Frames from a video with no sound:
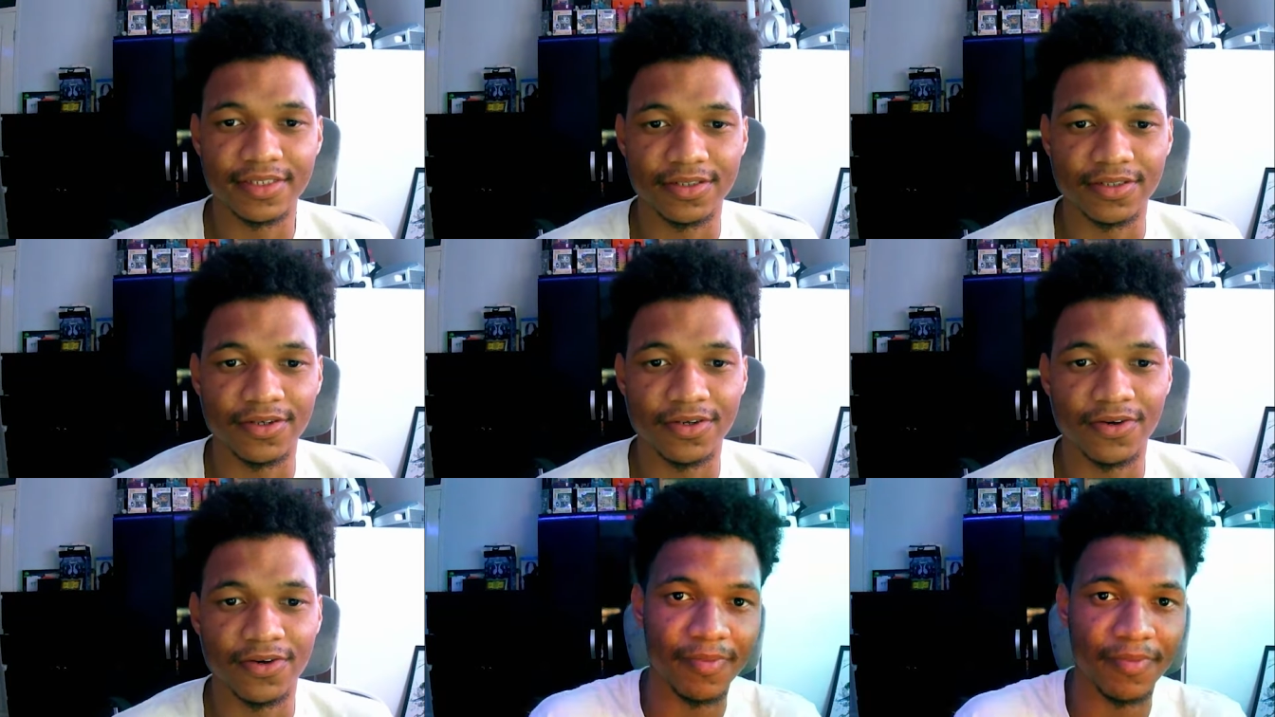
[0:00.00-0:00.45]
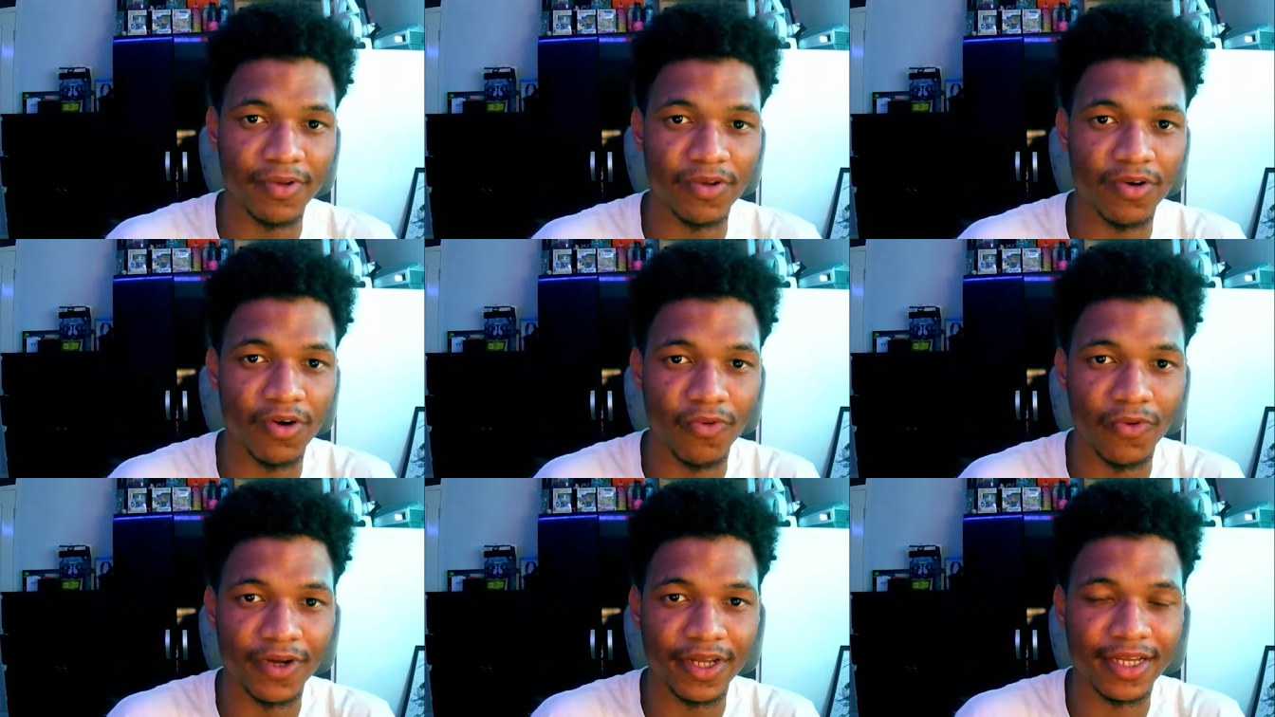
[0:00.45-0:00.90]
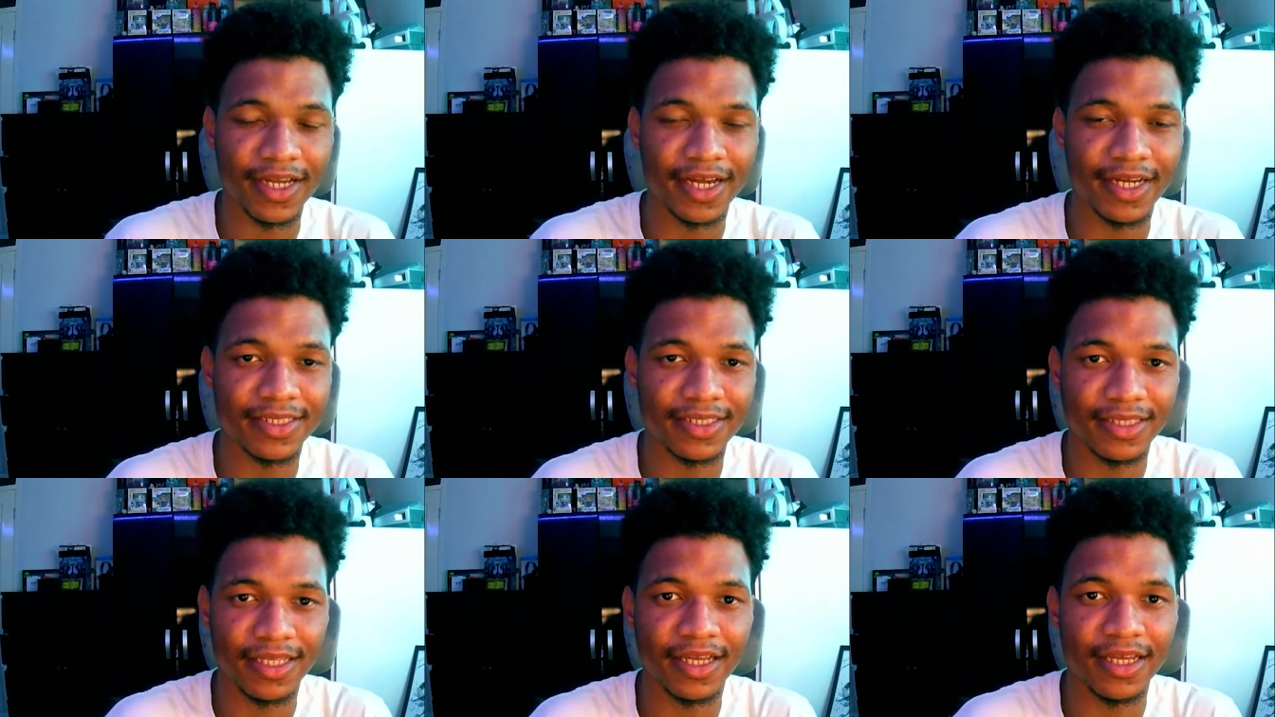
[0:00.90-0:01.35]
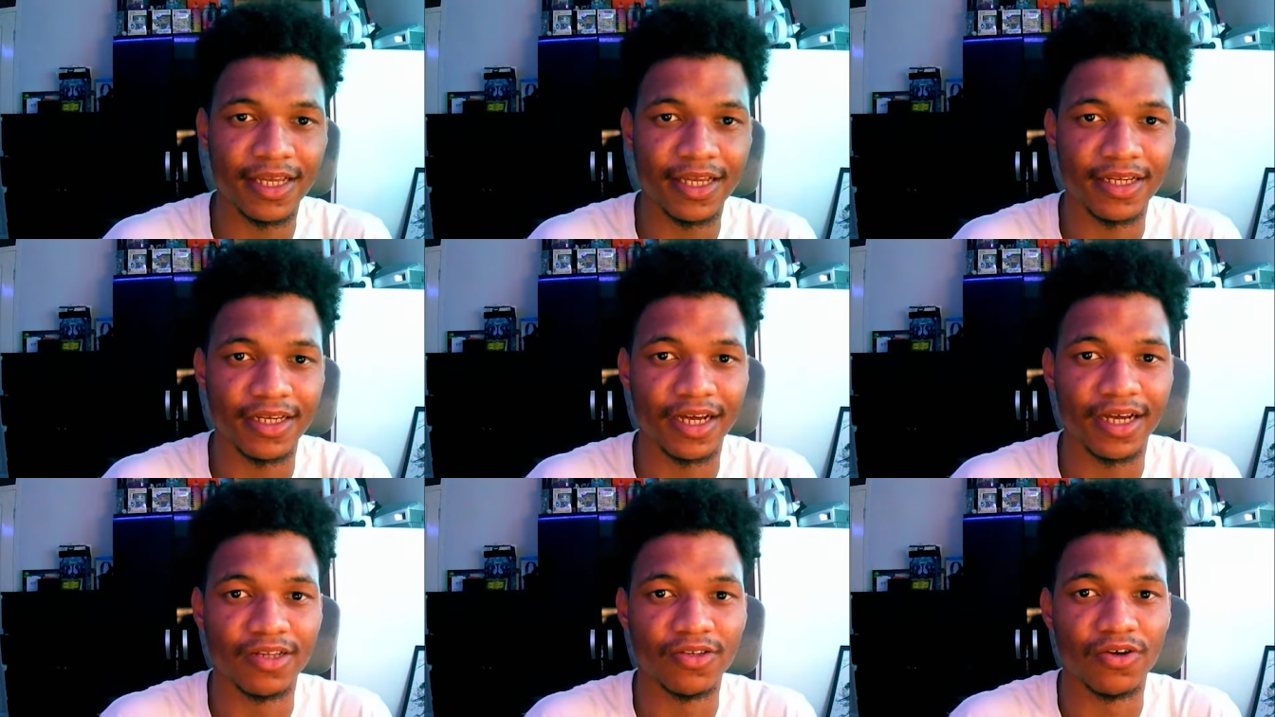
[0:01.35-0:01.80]
So let me know what you guys think,
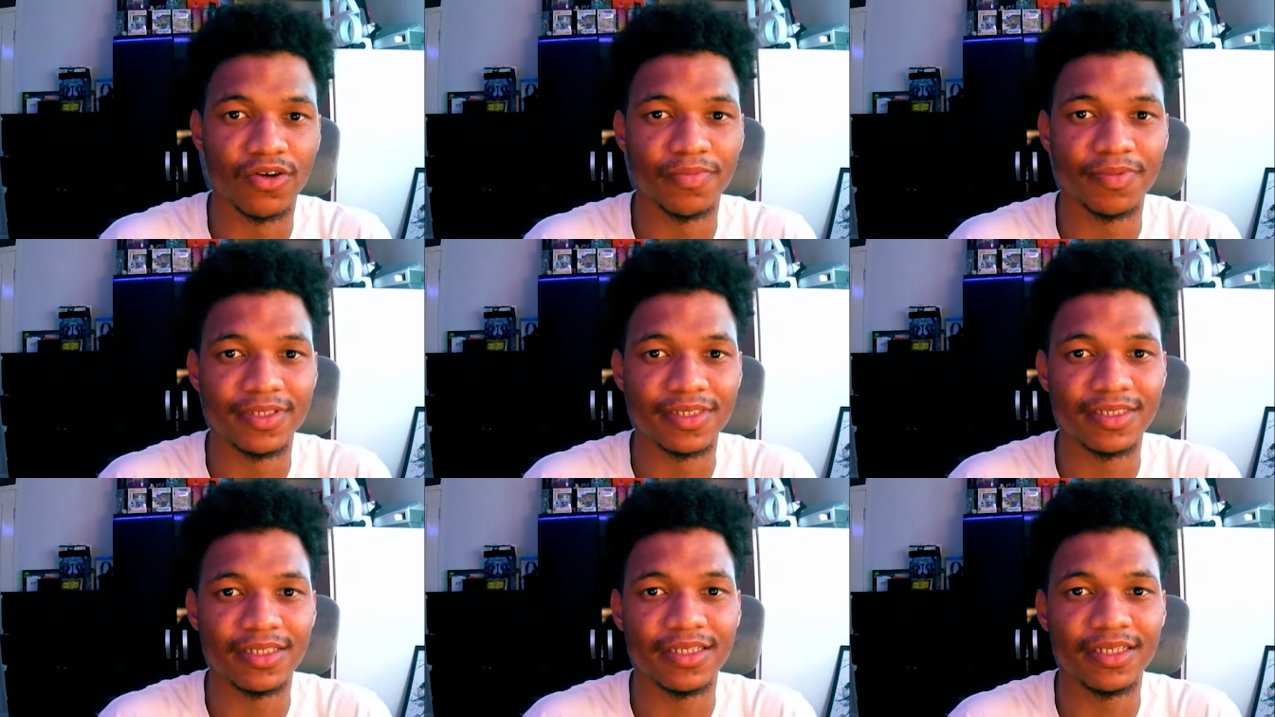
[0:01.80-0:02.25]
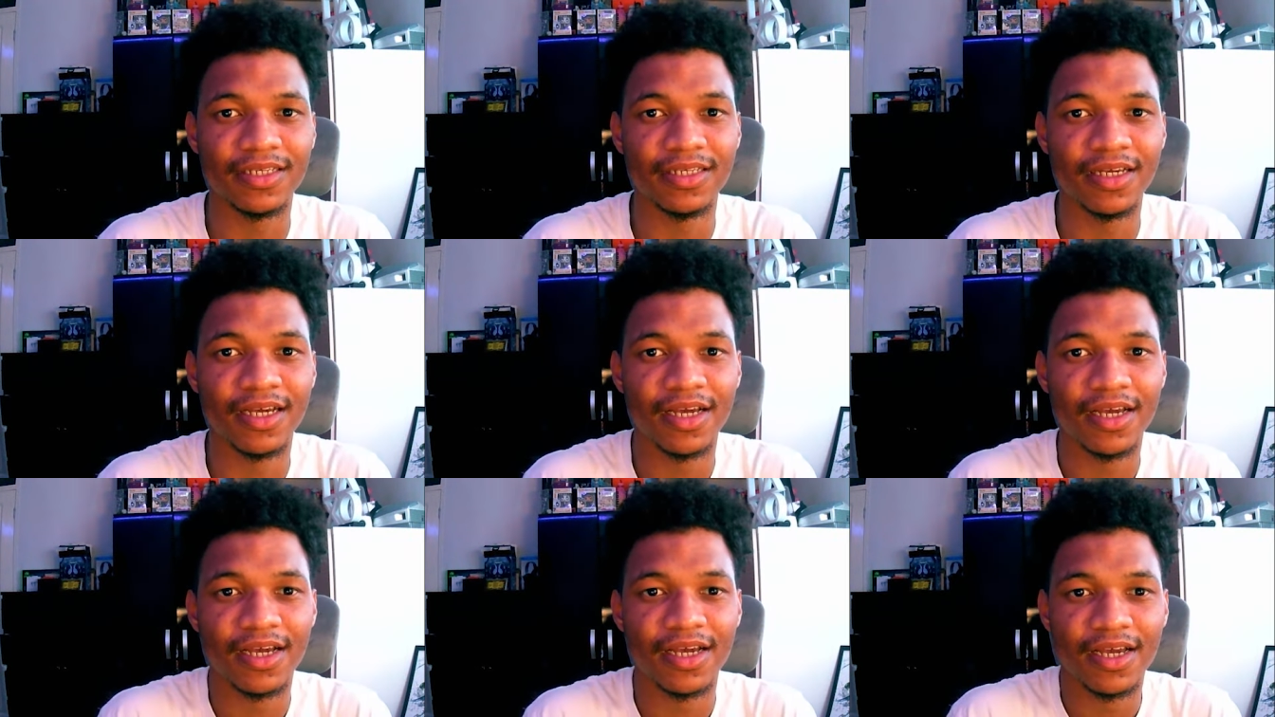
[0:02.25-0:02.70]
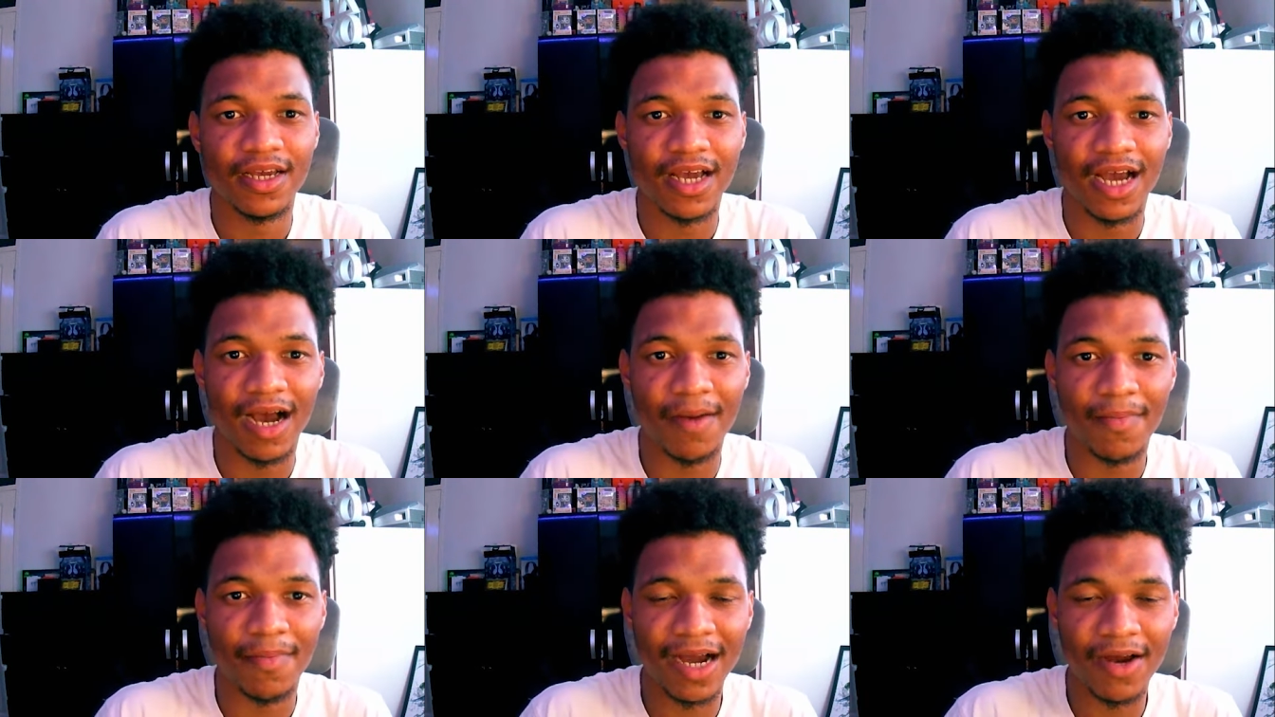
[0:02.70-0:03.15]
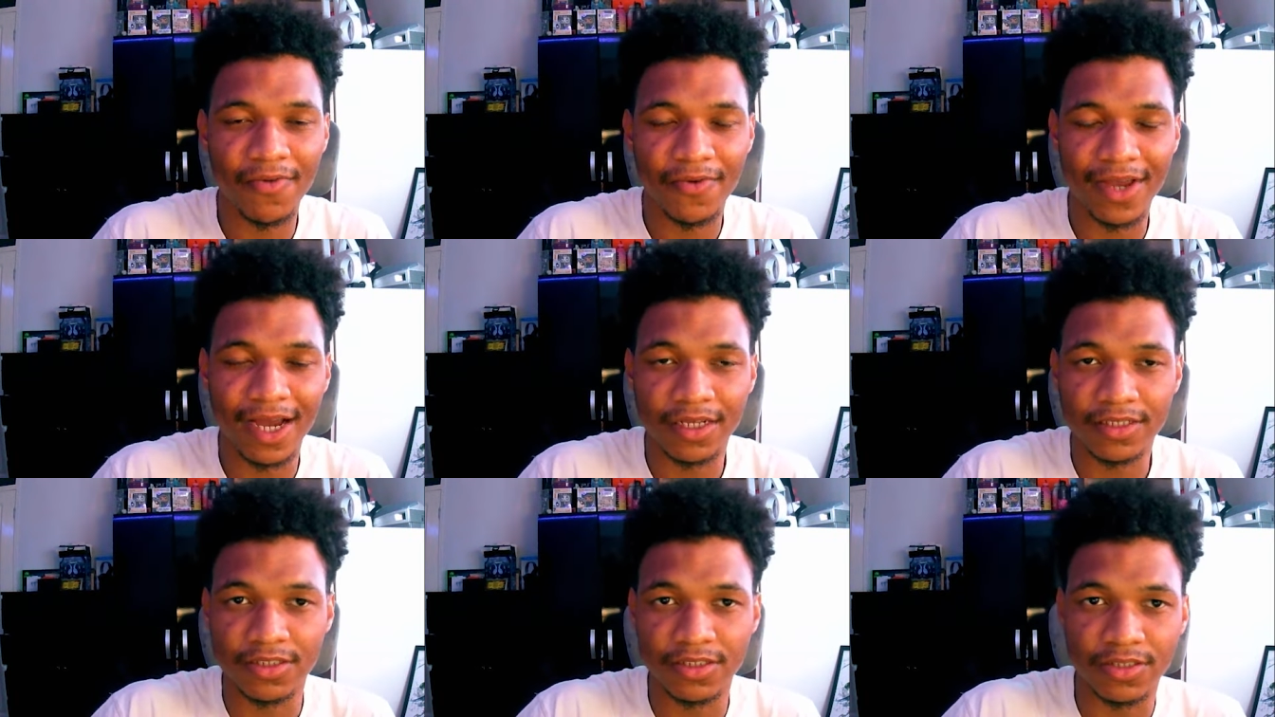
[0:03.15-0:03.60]
and obviously, I might
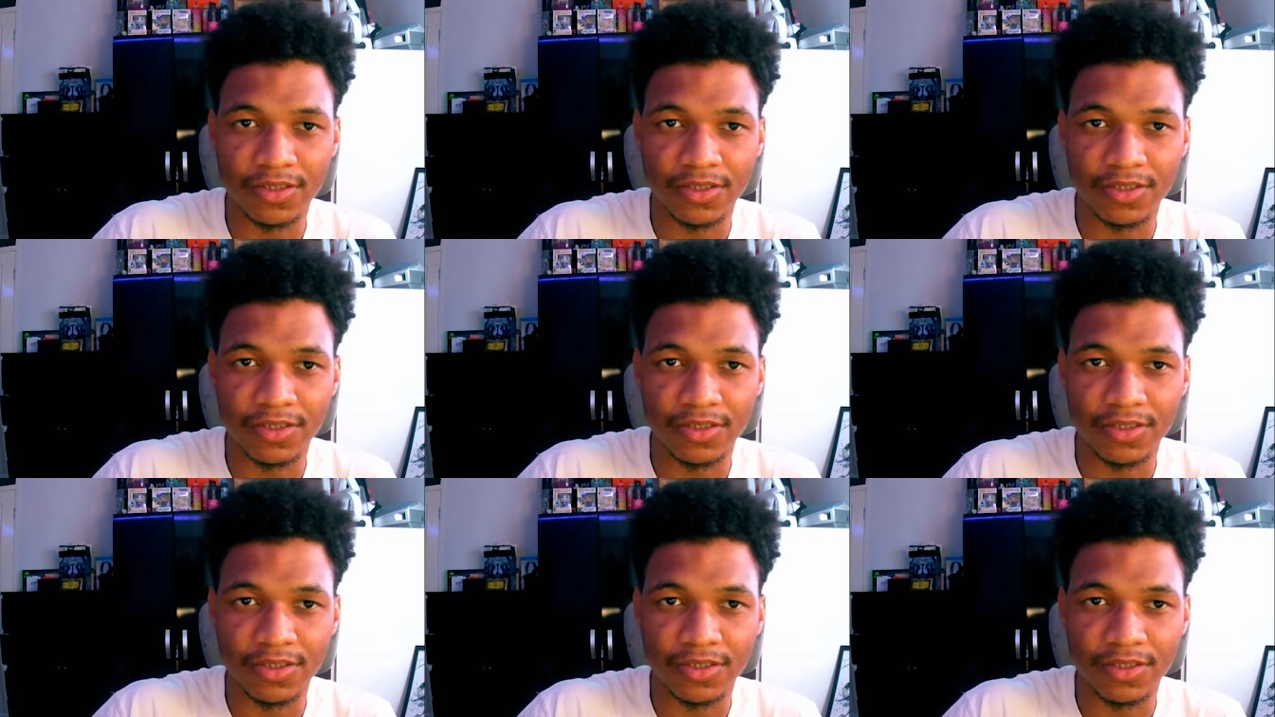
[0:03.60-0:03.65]
react to